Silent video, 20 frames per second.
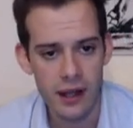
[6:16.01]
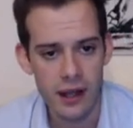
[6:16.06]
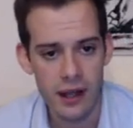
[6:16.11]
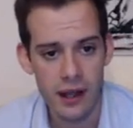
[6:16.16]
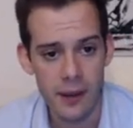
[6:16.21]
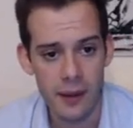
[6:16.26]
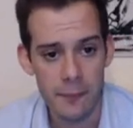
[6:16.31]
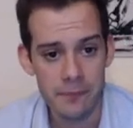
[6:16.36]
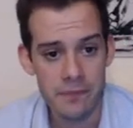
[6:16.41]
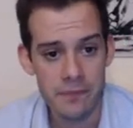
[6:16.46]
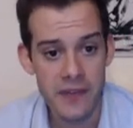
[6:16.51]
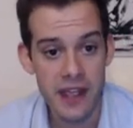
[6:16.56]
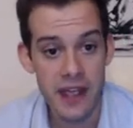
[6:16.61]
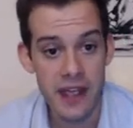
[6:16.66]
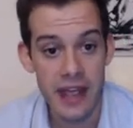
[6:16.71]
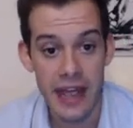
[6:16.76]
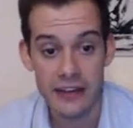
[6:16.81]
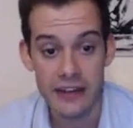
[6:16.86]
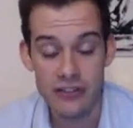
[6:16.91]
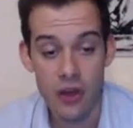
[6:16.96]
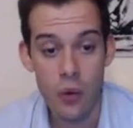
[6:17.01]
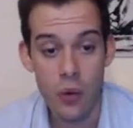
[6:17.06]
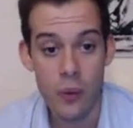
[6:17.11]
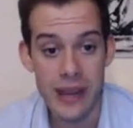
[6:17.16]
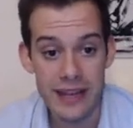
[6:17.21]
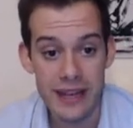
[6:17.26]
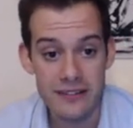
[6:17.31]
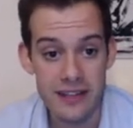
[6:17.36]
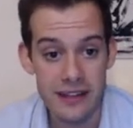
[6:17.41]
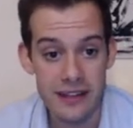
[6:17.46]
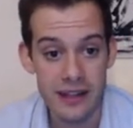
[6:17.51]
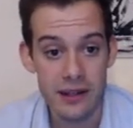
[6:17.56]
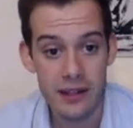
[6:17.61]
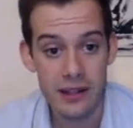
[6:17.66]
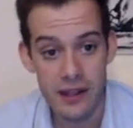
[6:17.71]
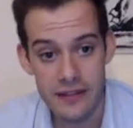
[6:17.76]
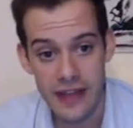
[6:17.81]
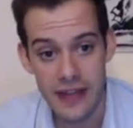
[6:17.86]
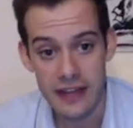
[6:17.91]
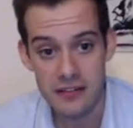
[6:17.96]
Um, and so we can see that
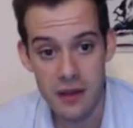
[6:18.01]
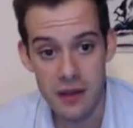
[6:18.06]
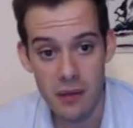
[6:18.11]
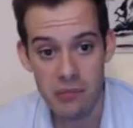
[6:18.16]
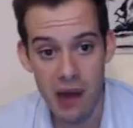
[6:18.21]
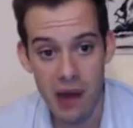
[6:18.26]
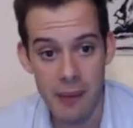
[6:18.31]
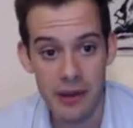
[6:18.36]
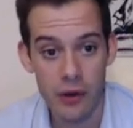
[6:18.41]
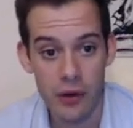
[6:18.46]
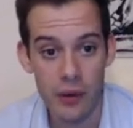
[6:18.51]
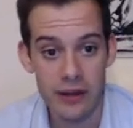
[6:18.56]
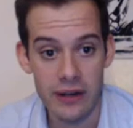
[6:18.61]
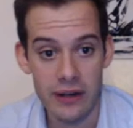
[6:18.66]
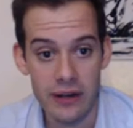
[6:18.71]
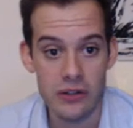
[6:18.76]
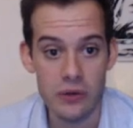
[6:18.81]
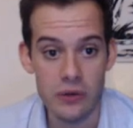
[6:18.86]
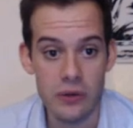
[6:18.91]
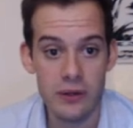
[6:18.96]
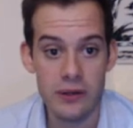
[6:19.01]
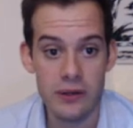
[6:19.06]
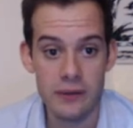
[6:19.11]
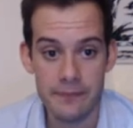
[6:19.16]
that's probably going to